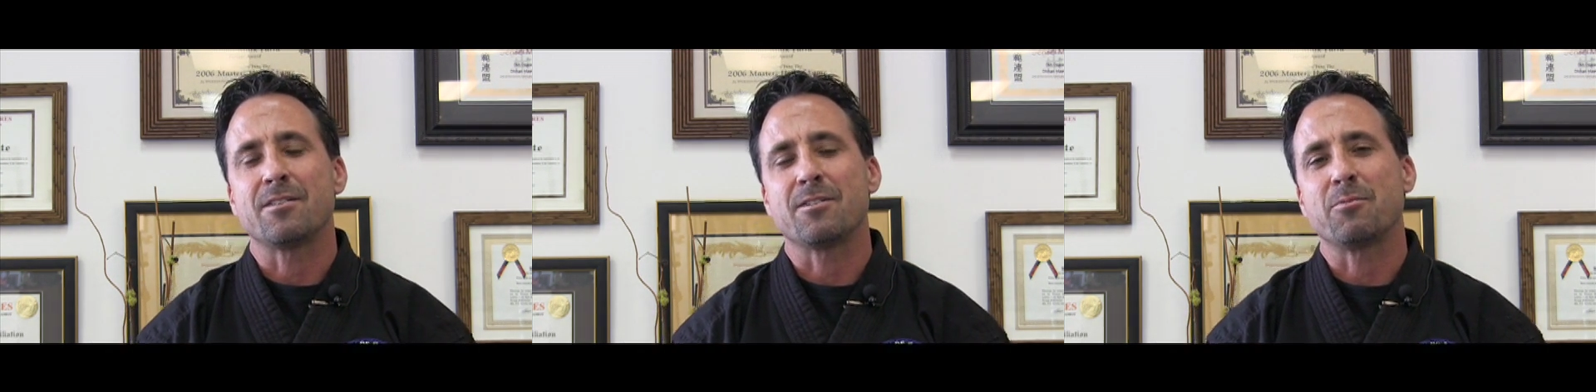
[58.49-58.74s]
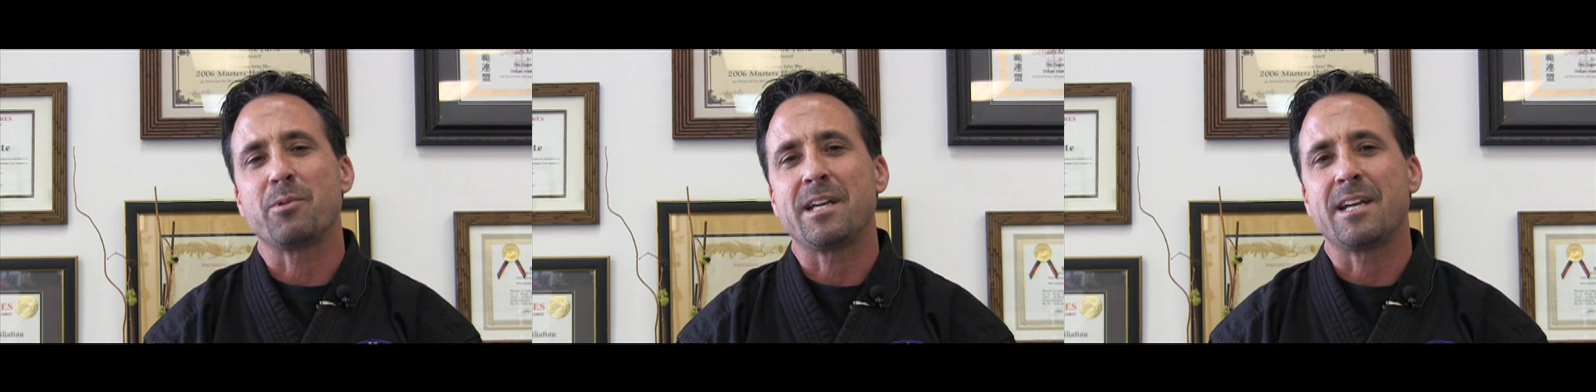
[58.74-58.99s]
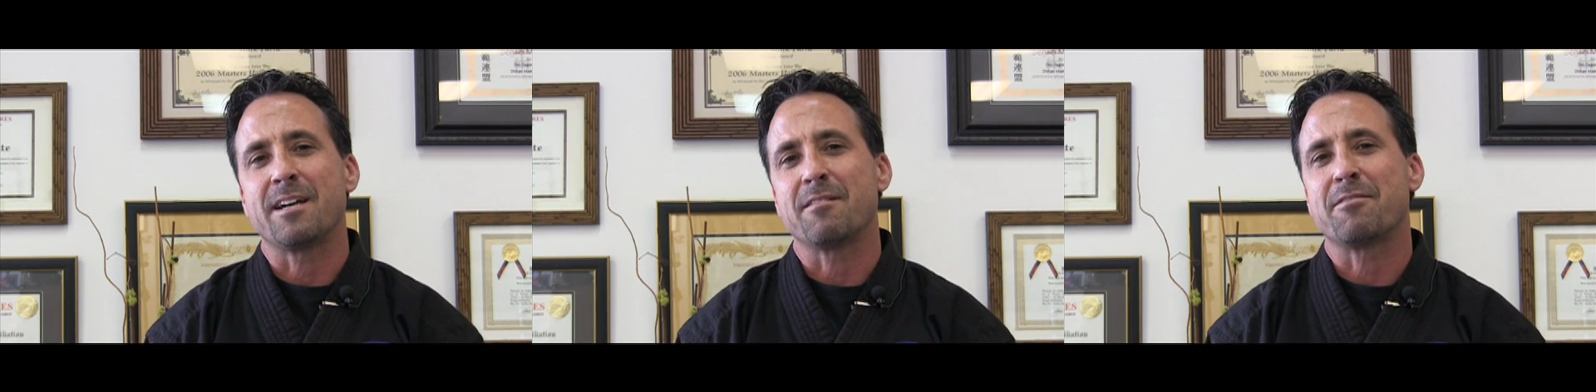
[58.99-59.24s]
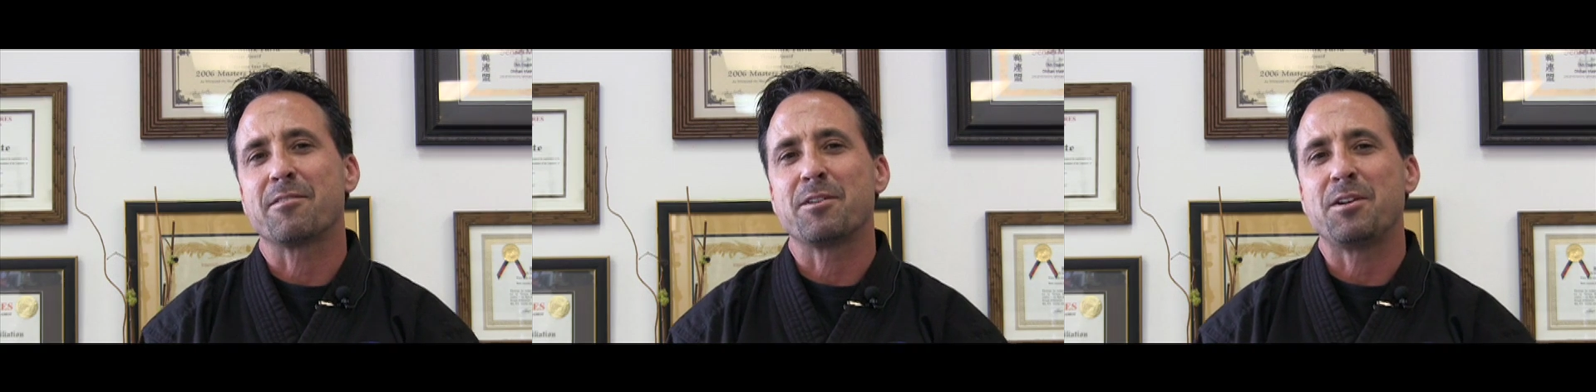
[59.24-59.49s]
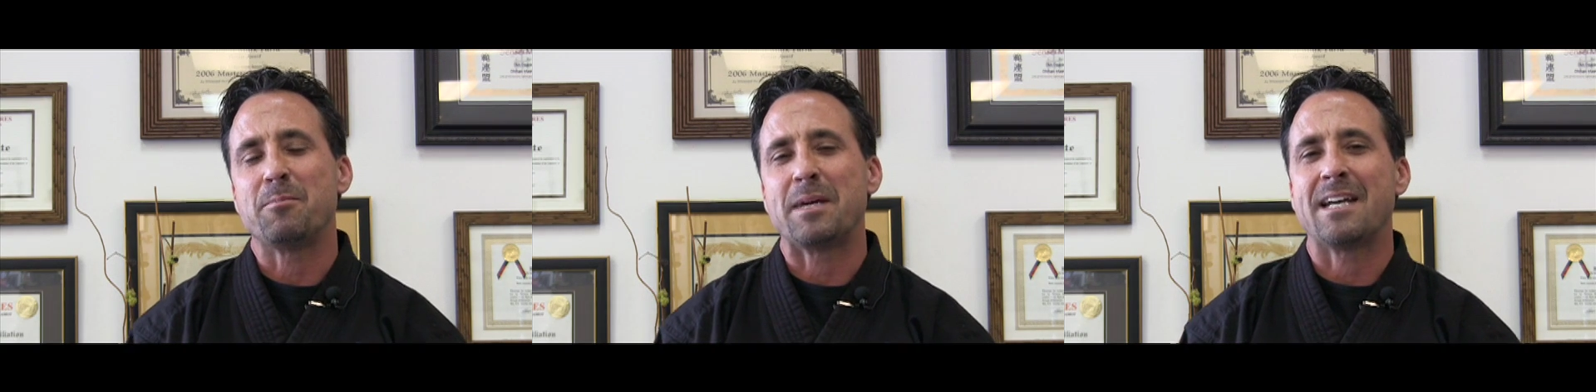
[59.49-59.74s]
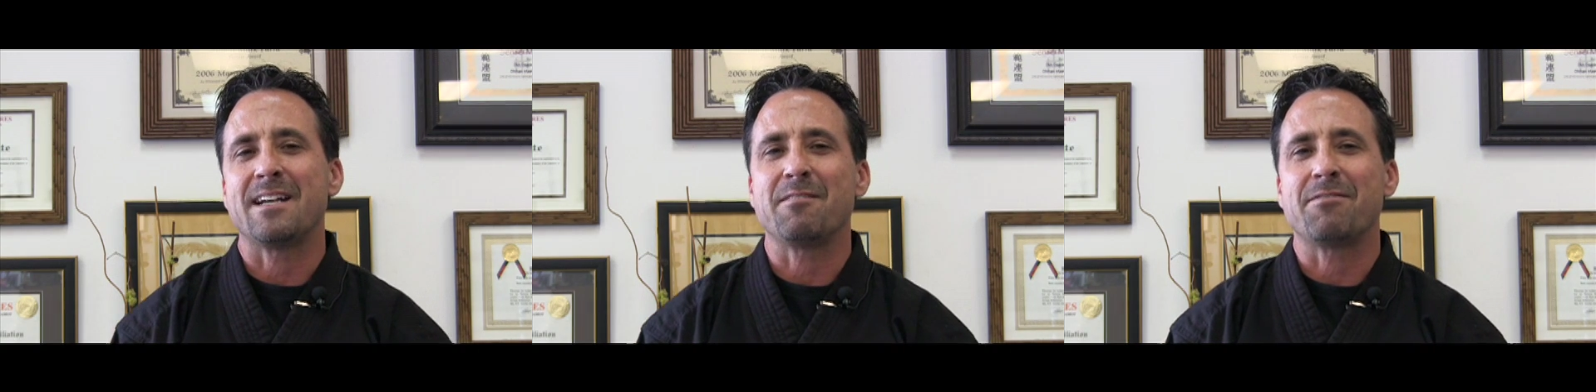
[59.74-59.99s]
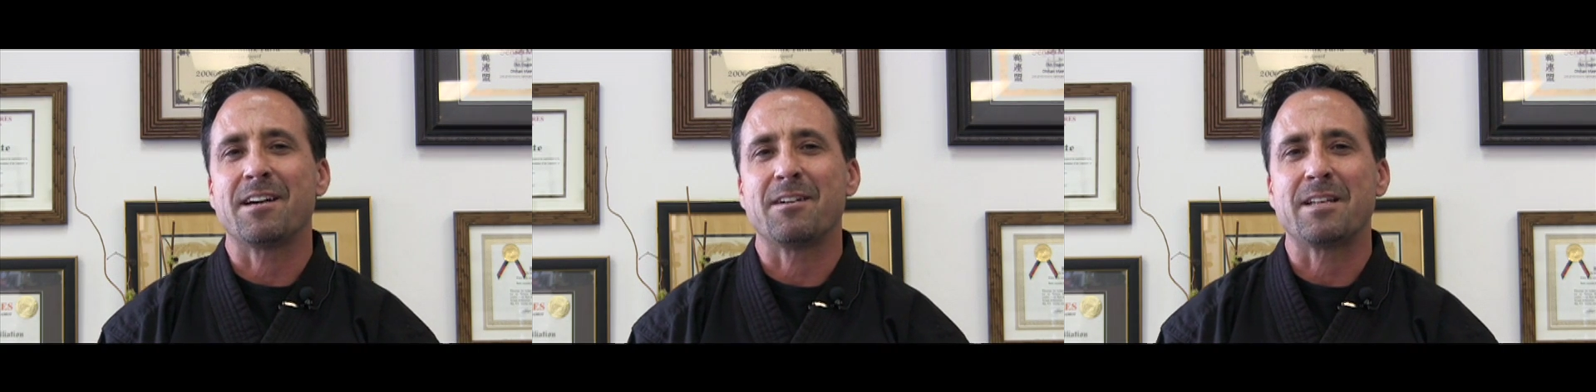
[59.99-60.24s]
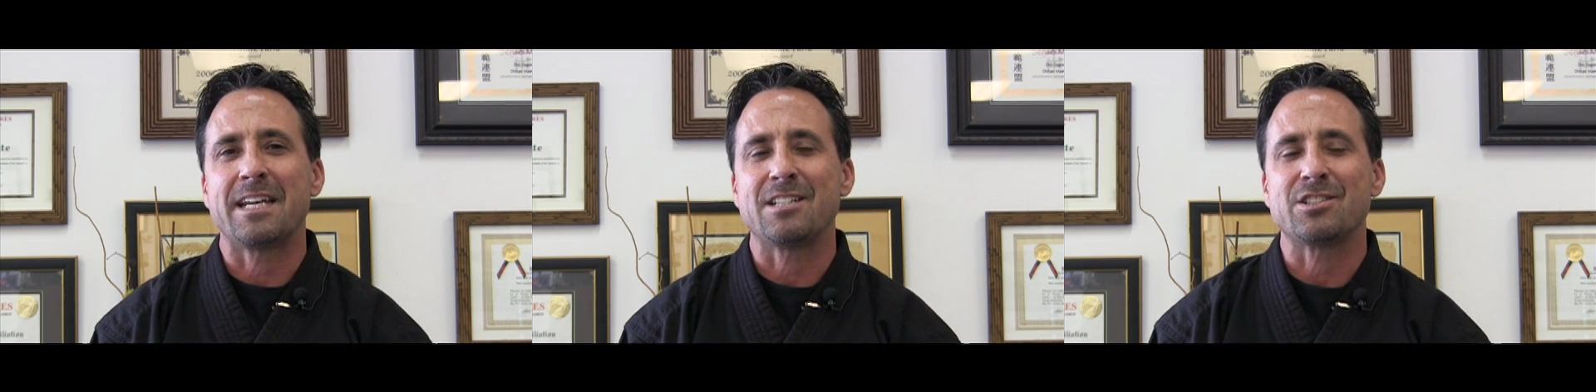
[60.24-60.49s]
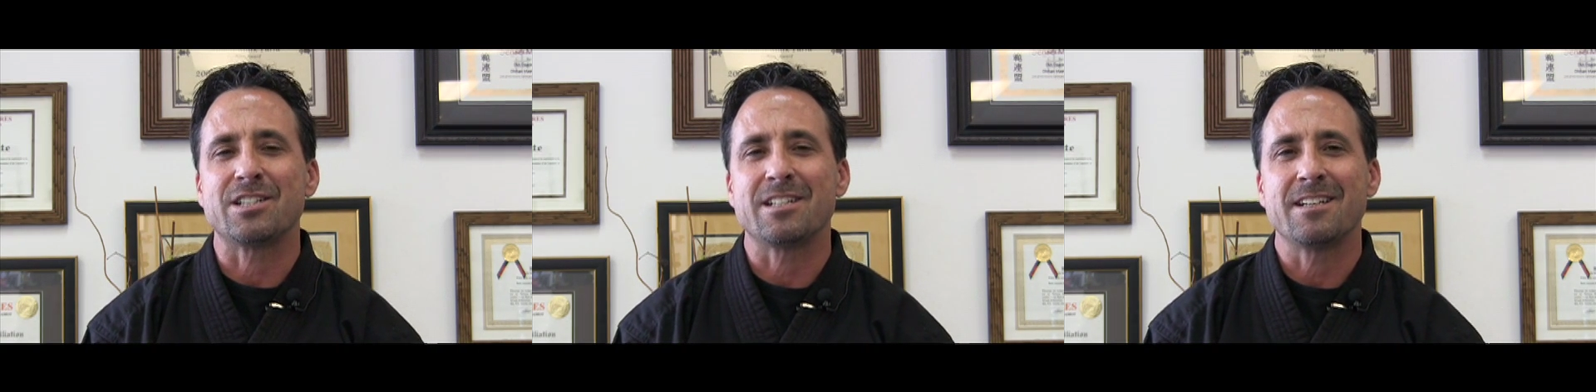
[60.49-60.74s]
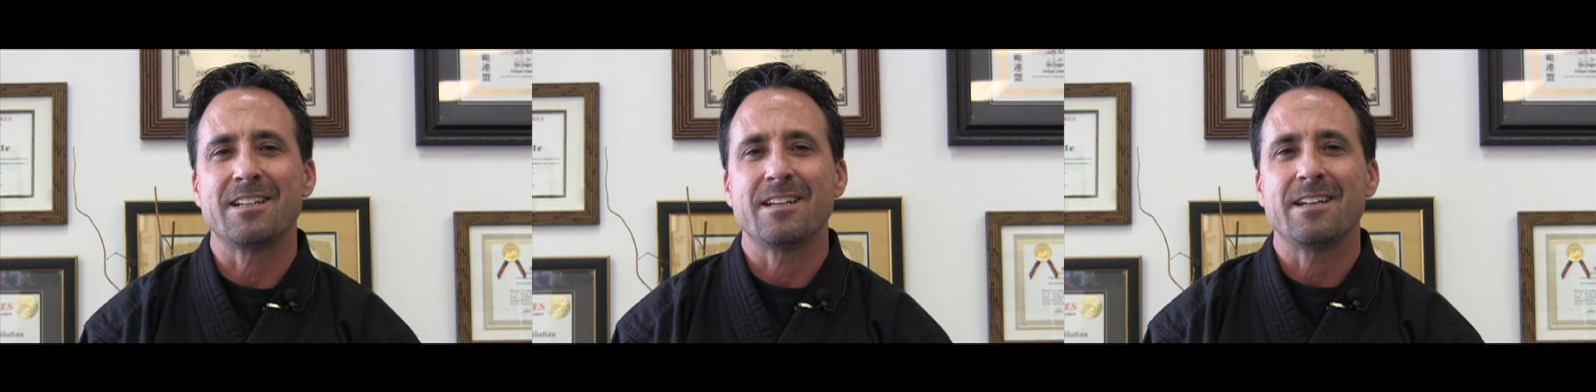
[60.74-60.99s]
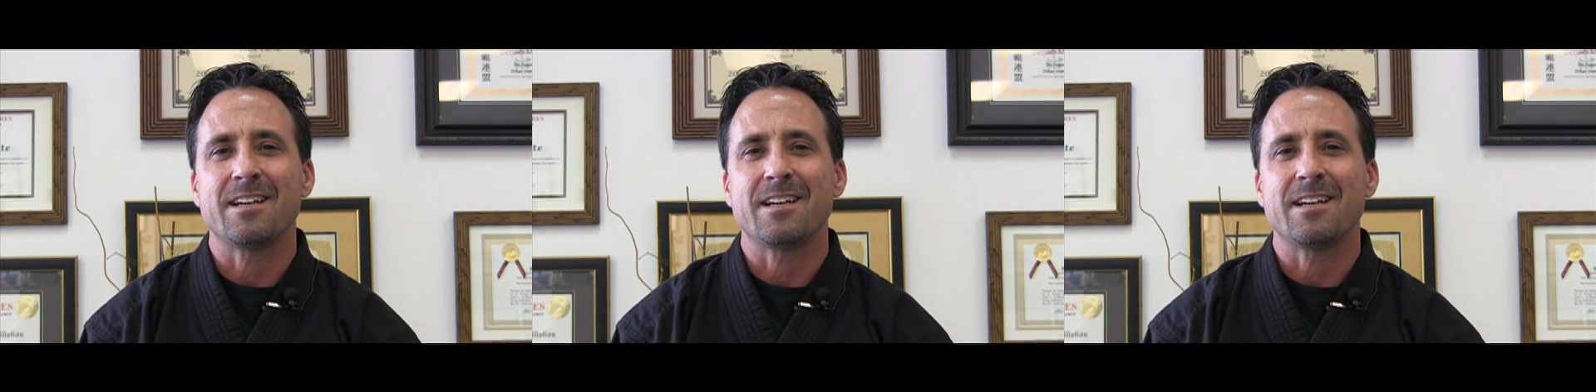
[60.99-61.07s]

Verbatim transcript: her We Care for Humanity Foundation